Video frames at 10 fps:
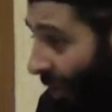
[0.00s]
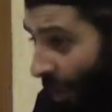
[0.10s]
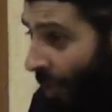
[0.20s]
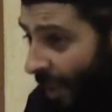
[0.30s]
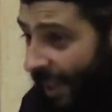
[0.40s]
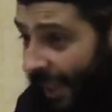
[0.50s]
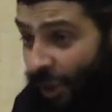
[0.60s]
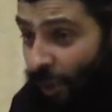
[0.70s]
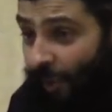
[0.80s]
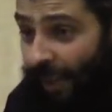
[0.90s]
No, he's
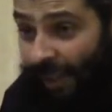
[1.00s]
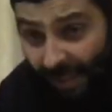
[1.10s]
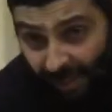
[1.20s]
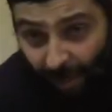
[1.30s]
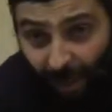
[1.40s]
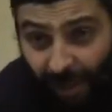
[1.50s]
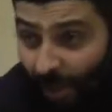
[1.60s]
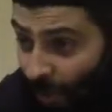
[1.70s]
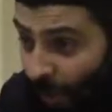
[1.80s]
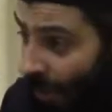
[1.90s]
teaching me. Here is the money
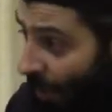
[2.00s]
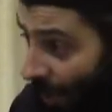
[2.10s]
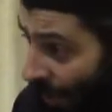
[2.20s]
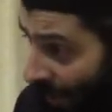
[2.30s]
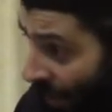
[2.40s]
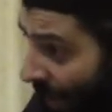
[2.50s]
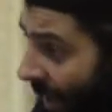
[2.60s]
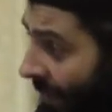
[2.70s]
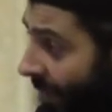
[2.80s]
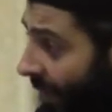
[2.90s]
you
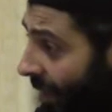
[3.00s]
restrain.